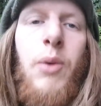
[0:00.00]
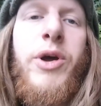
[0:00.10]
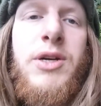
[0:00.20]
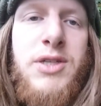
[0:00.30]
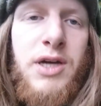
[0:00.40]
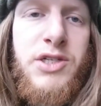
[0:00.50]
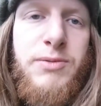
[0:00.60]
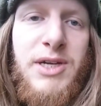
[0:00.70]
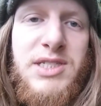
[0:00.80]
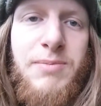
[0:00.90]
I want to talk to
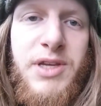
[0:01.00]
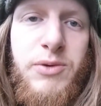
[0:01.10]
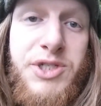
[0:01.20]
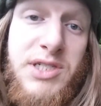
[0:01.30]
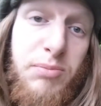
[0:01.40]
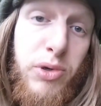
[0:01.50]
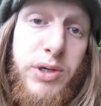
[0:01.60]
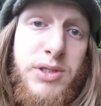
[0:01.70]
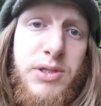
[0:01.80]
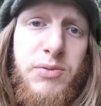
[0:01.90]
you about something which is
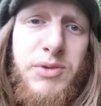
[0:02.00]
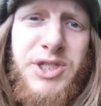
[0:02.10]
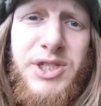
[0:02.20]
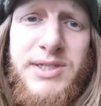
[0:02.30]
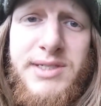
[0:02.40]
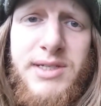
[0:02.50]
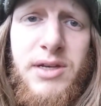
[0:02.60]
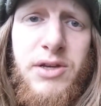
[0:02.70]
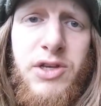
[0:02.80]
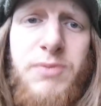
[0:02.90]
important, which is
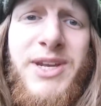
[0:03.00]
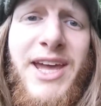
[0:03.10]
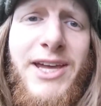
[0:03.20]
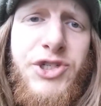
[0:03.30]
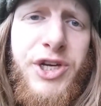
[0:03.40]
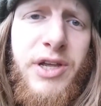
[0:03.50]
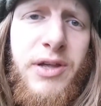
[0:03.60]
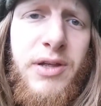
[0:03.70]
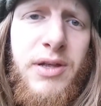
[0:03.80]
human aging.